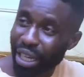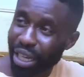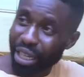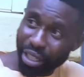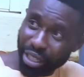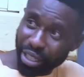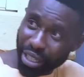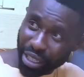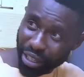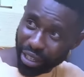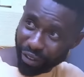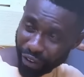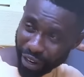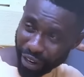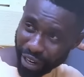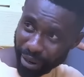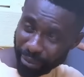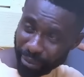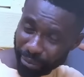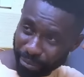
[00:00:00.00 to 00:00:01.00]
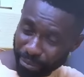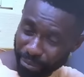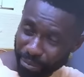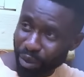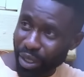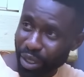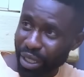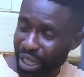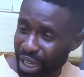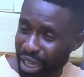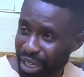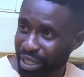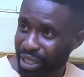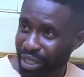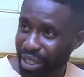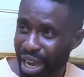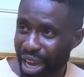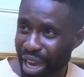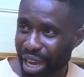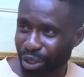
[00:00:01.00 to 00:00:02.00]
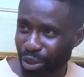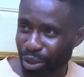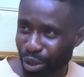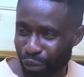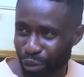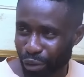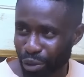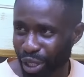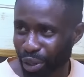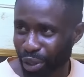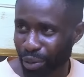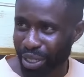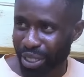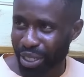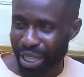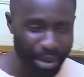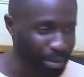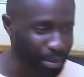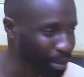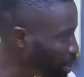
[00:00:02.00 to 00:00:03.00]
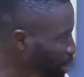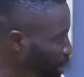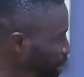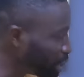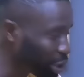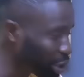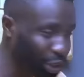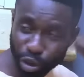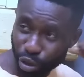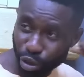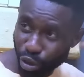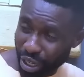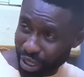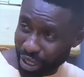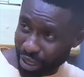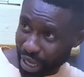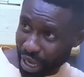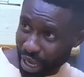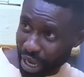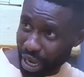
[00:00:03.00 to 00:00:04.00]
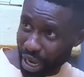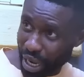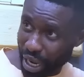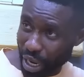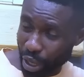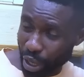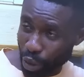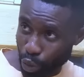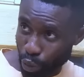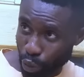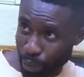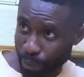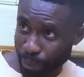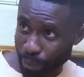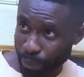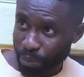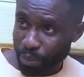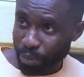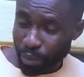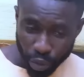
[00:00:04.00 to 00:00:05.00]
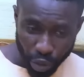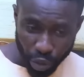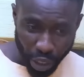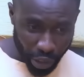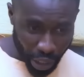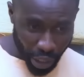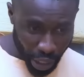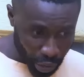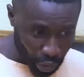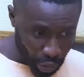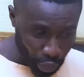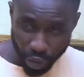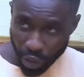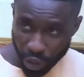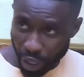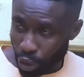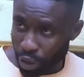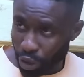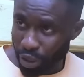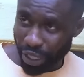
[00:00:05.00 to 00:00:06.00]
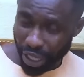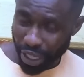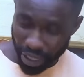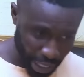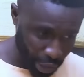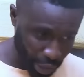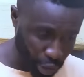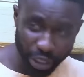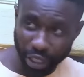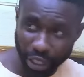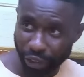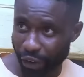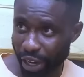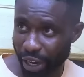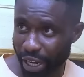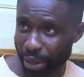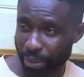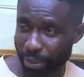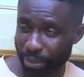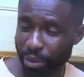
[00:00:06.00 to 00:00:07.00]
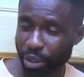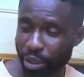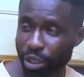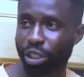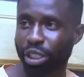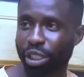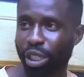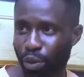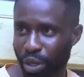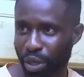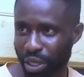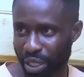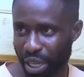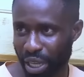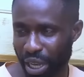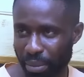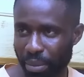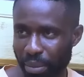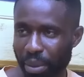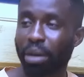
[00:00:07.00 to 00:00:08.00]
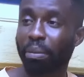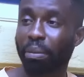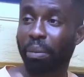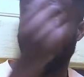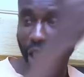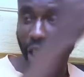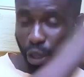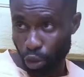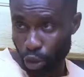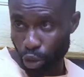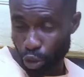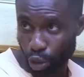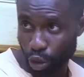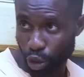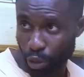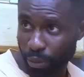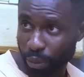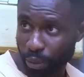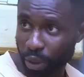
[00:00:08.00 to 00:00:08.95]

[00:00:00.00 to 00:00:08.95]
I did that the final. Now they say, Adolfo, is a waste time, oh. She can't go enter room. So as we come there, as I come the final, she the waste time. Madam can't come.